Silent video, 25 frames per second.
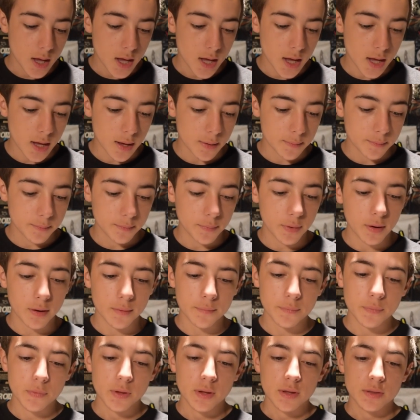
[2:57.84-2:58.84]

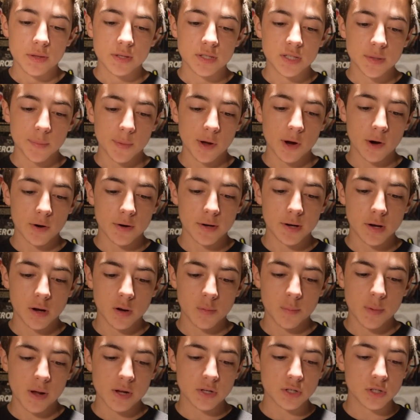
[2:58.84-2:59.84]
But the semi-hard
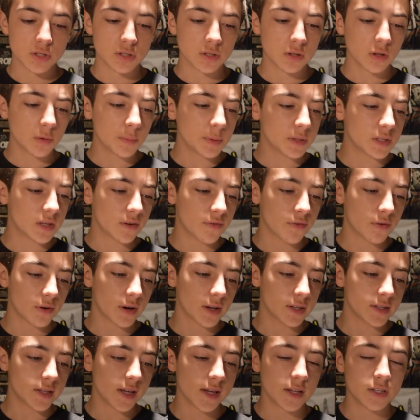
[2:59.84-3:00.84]
Hero Mesh is a little bit
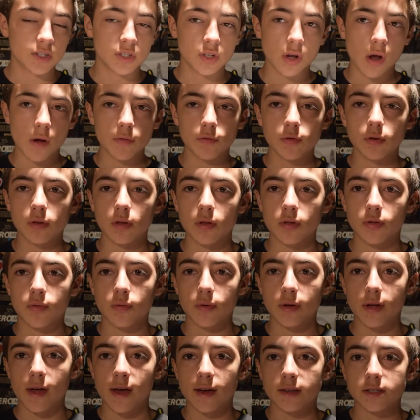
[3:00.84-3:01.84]
different. I'd say it's softer than
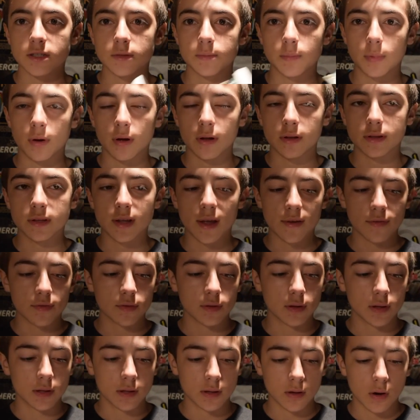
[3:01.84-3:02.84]
3X, but
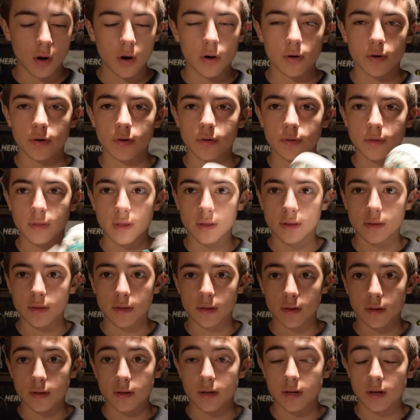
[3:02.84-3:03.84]
definitely harder
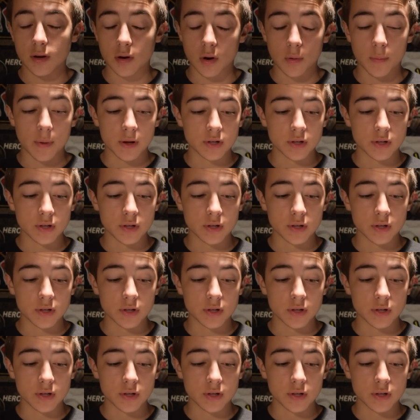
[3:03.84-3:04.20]
than the Hero